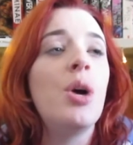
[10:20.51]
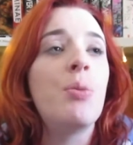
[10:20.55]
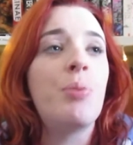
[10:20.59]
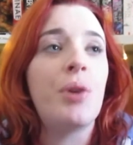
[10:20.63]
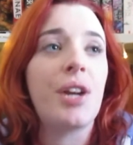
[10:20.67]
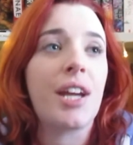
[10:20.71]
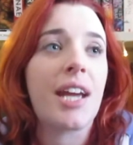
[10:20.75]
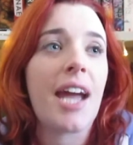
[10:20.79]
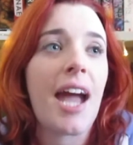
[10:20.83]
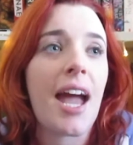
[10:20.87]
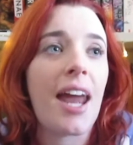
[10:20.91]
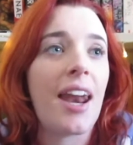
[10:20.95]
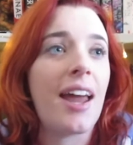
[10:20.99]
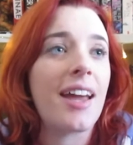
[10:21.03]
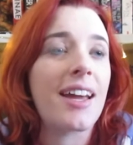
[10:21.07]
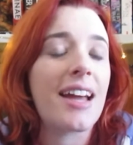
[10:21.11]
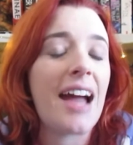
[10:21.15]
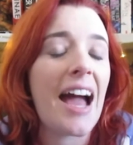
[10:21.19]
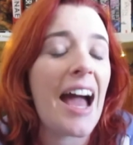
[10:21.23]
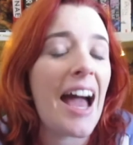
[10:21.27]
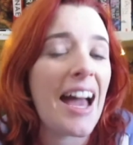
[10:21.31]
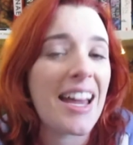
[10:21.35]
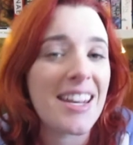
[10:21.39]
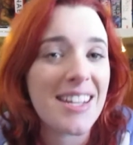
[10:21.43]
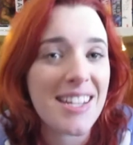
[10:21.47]
But again, I
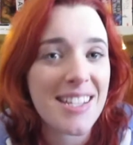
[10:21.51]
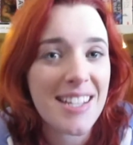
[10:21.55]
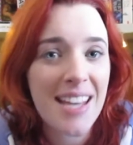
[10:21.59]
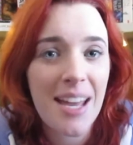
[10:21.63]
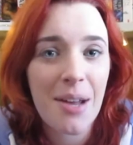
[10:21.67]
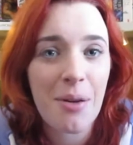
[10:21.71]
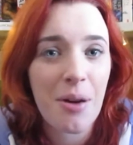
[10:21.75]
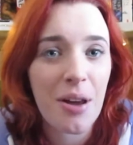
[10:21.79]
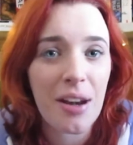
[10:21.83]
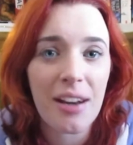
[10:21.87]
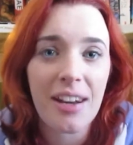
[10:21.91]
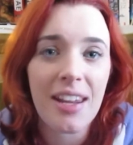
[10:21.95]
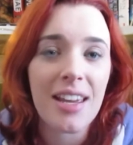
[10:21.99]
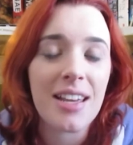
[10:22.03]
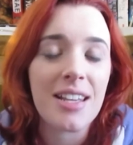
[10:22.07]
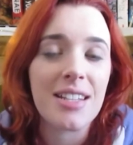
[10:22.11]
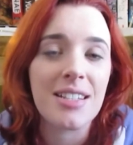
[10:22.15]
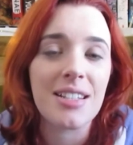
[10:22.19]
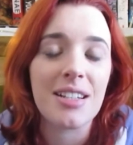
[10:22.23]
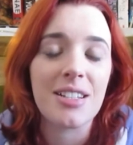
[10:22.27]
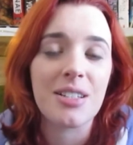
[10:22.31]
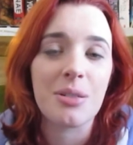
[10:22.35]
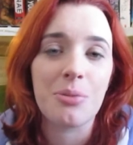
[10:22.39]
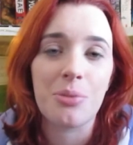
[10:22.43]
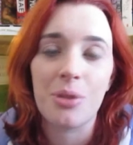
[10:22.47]
can't say what it is
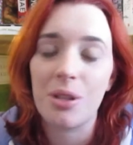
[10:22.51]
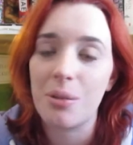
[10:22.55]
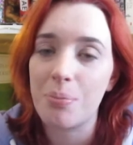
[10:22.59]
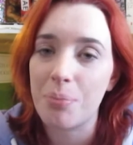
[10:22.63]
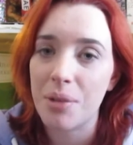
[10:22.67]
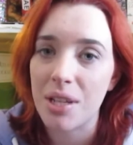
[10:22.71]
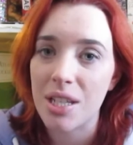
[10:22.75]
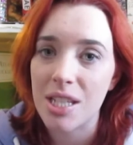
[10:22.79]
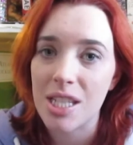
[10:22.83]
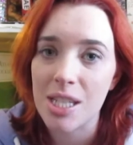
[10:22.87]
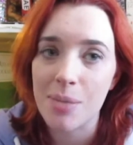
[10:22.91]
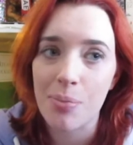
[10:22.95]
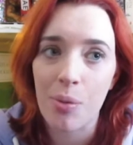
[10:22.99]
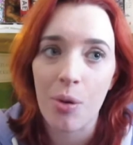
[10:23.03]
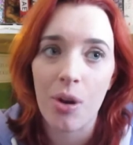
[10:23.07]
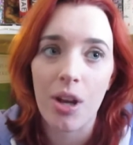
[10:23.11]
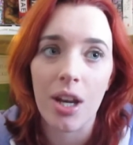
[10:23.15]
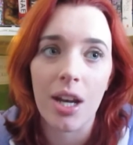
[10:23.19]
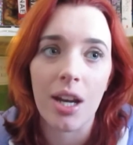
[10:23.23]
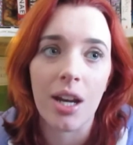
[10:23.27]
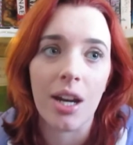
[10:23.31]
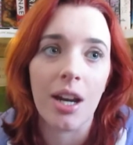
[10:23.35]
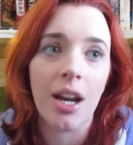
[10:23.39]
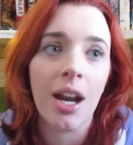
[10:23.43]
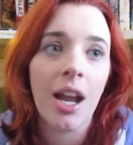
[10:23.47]
because it would be a
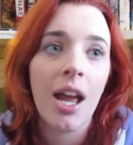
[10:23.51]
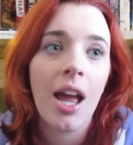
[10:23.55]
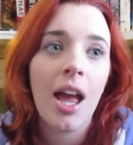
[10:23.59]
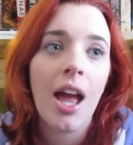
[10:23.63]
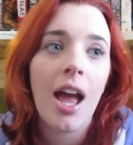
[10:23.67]
spoiler.